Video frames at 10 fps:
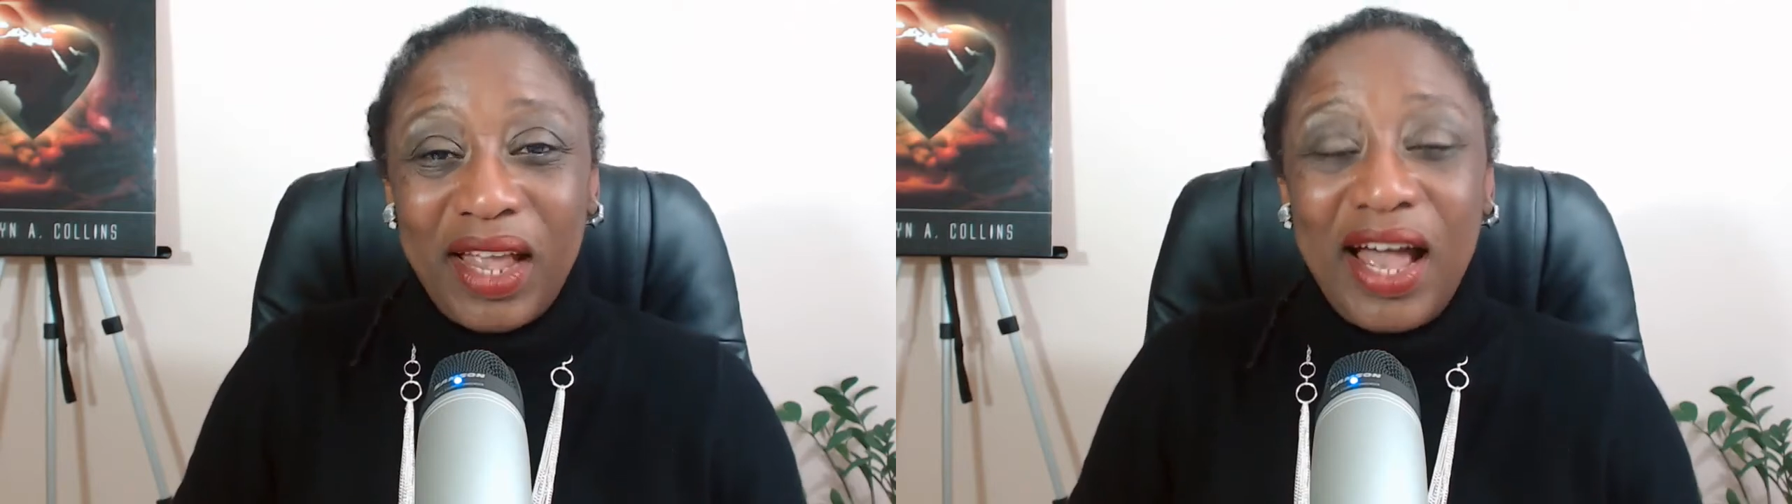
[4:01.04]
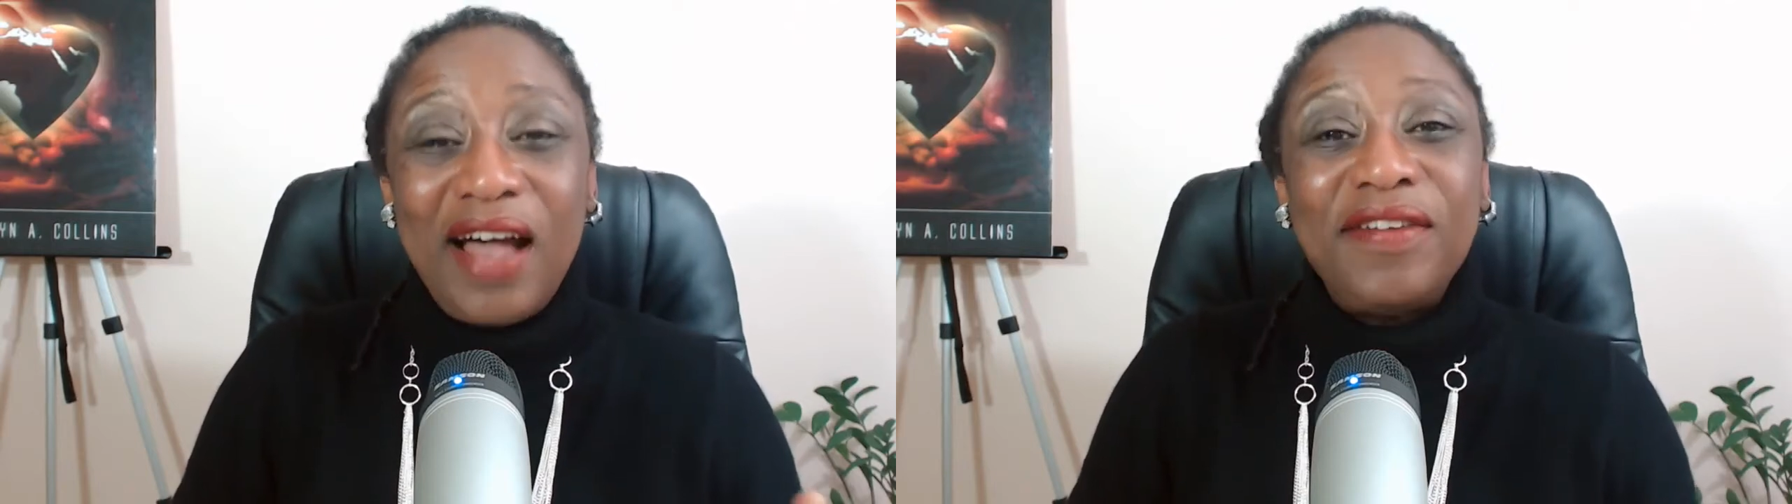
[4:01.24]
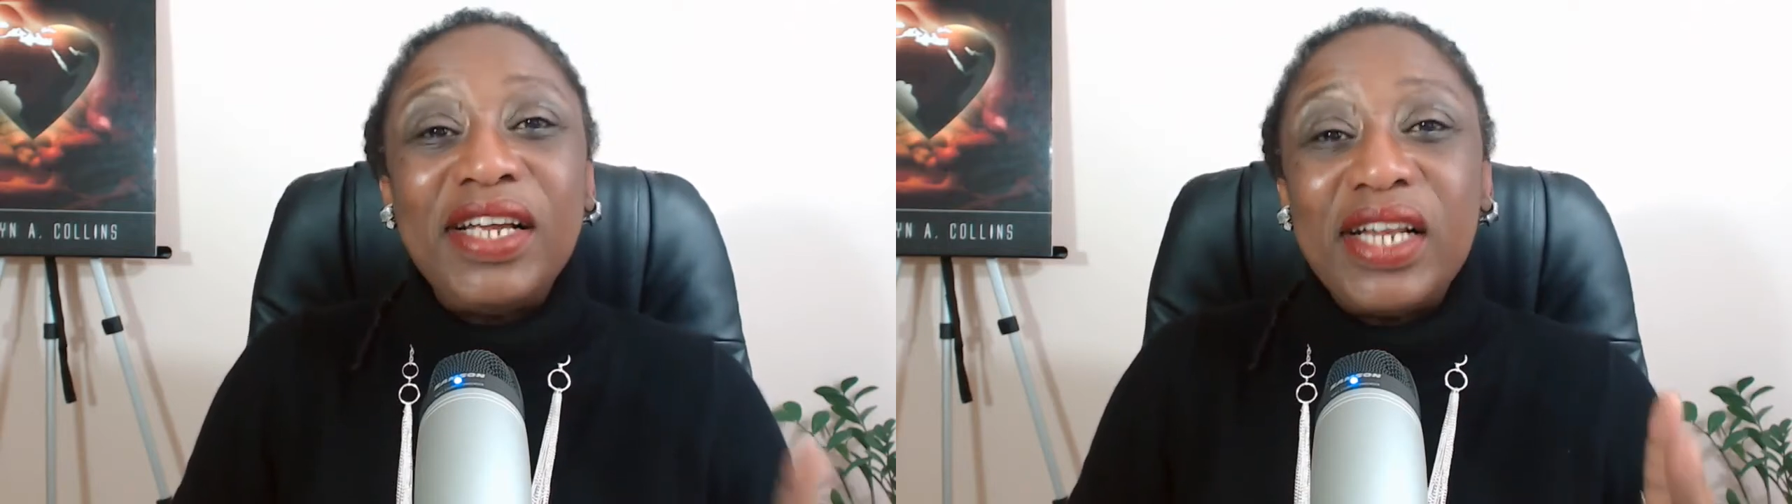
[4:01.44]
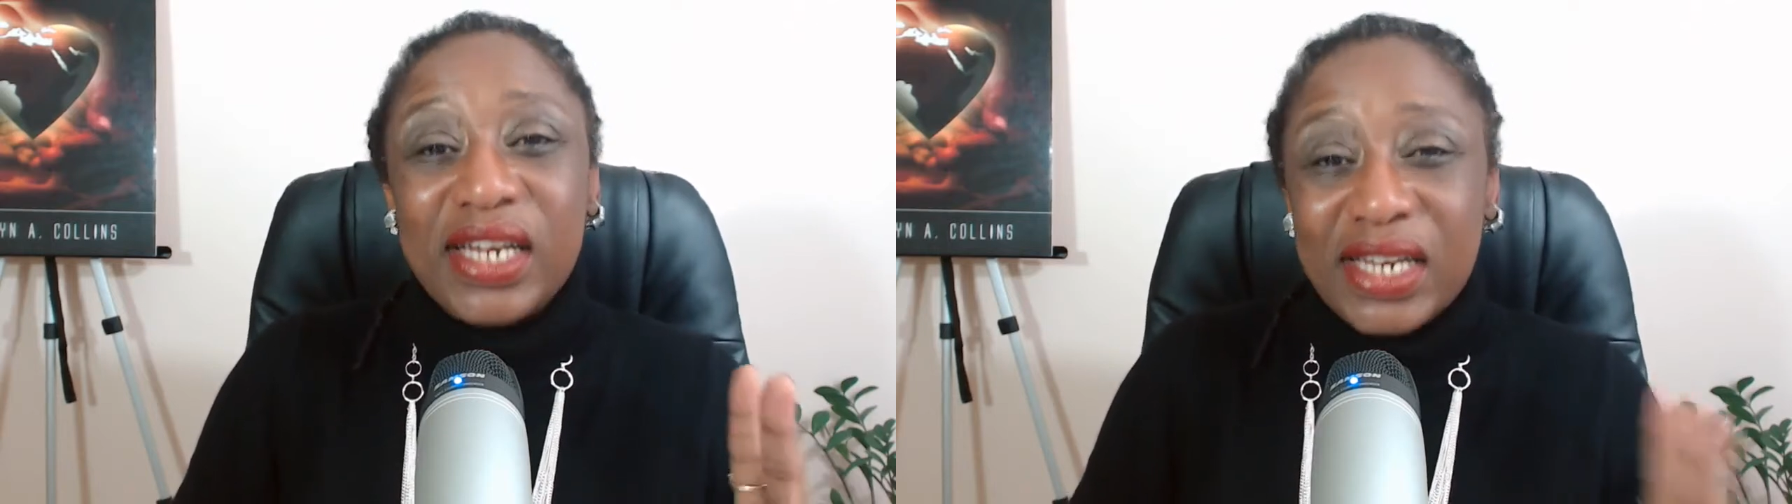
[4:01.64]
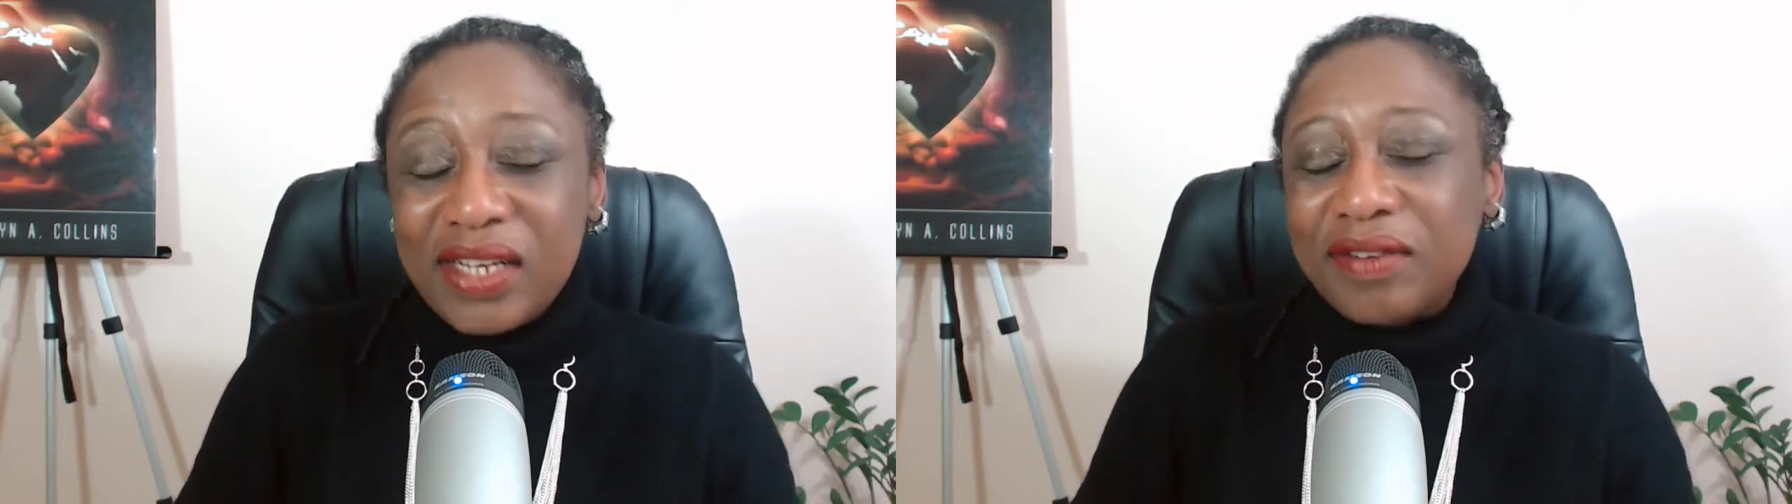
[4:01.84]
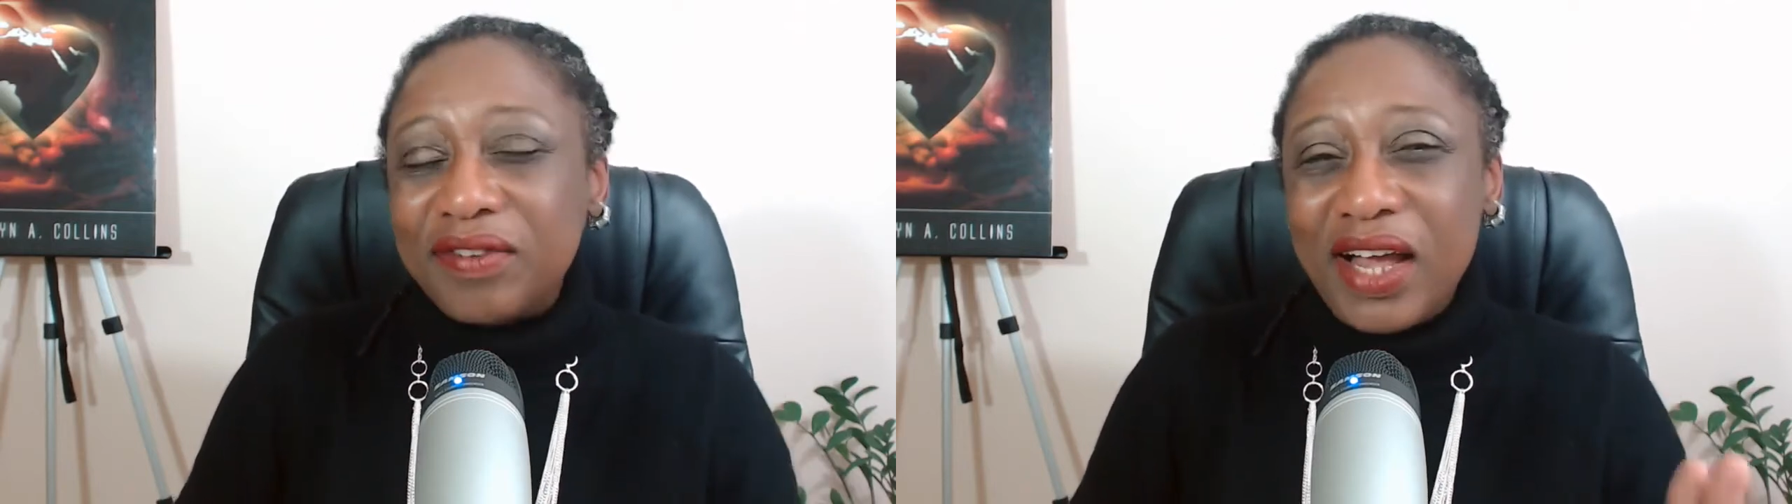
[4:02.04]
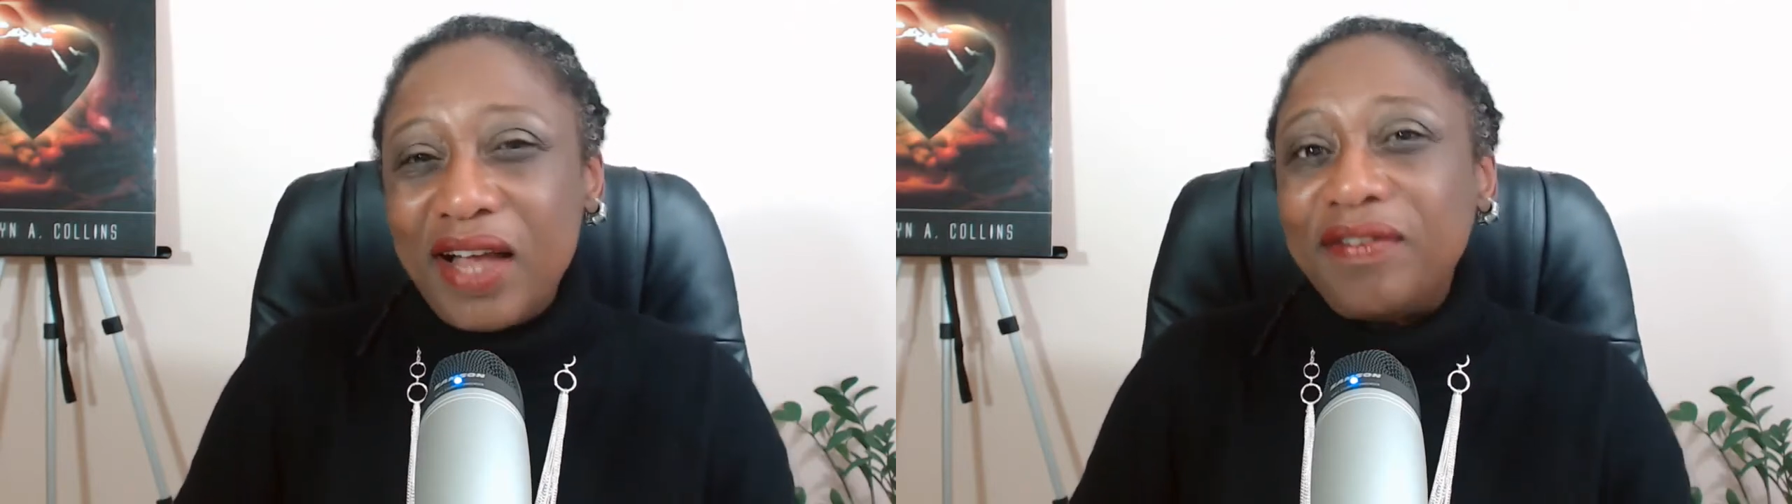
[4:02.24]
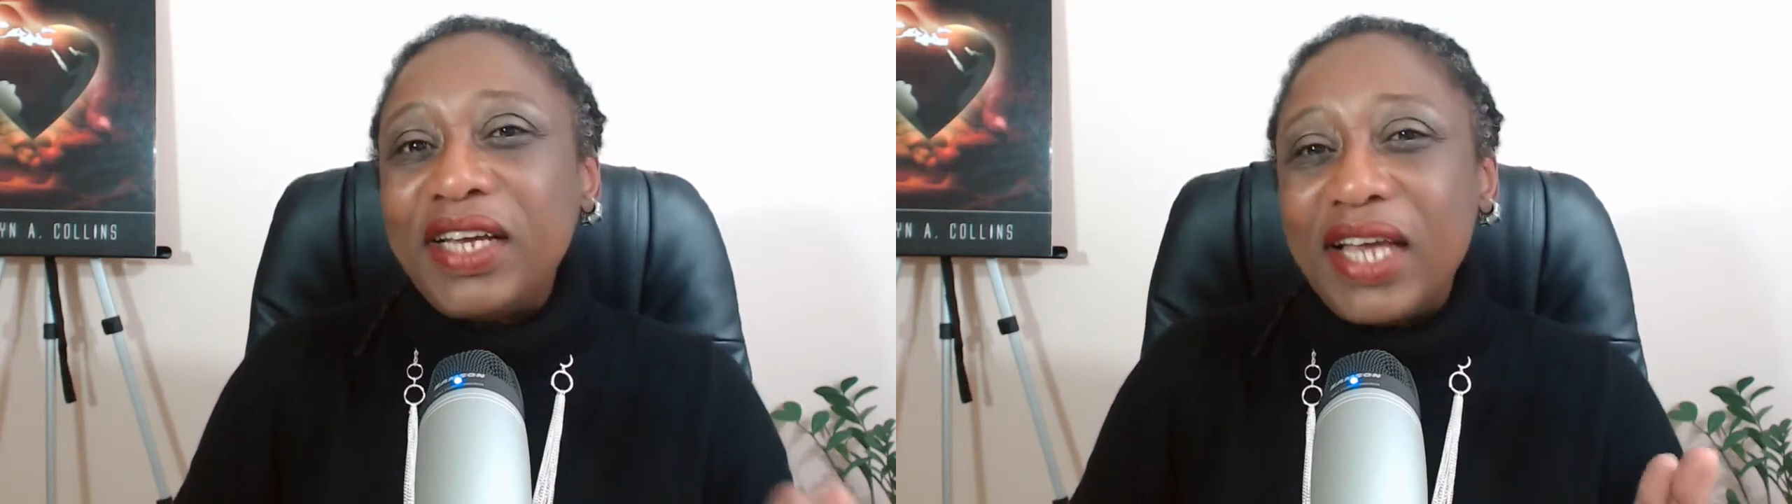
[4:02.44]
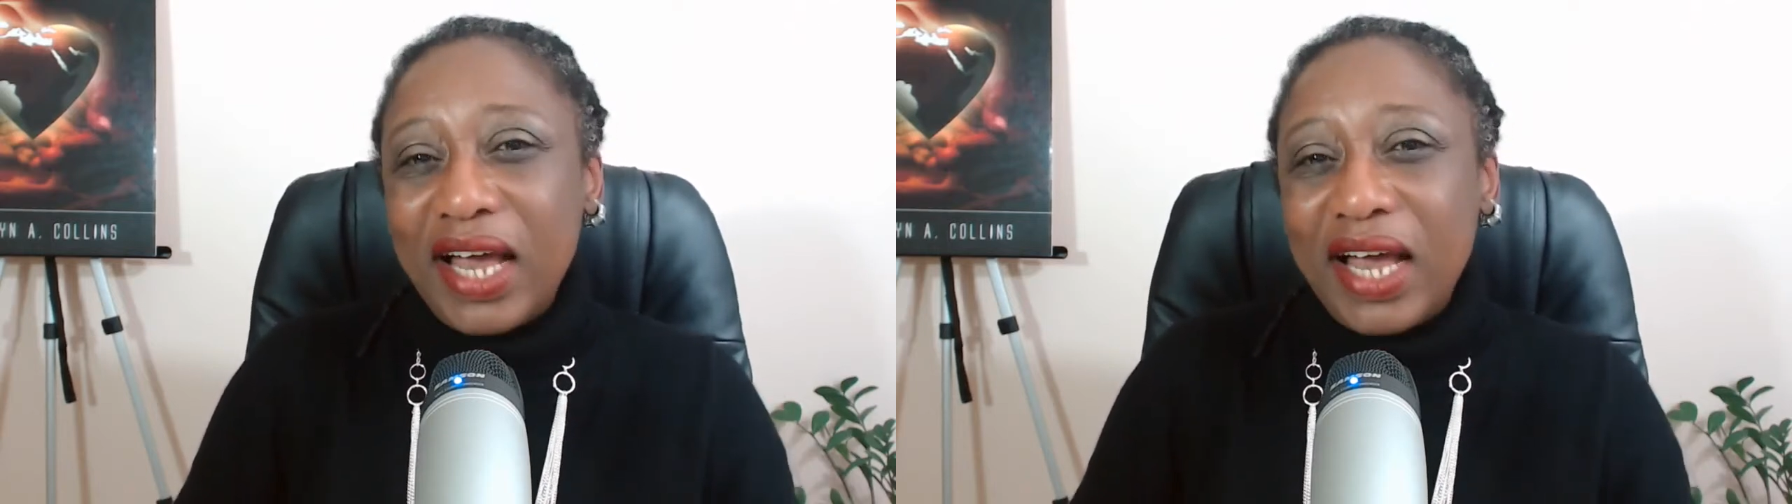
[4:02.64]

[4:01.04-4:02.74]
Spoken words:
having